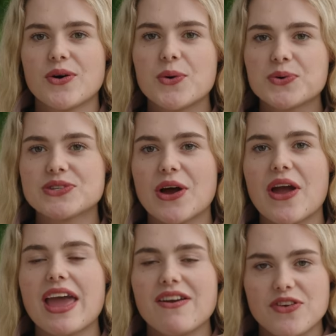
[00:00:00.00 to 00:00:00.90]

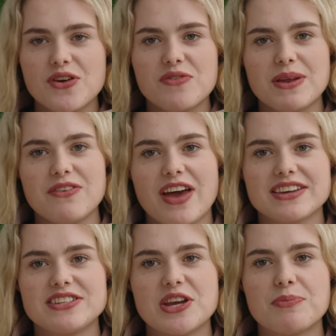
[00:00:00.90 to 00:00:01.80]
Also, if you have been
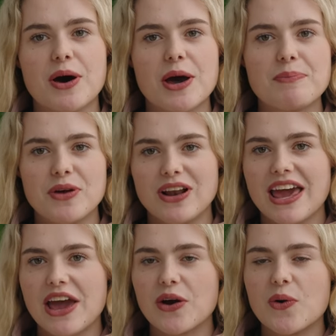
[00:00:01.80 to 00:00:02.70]
affected by
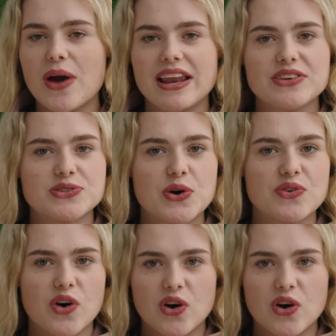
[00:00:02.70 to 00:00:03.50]
bullying or any sort of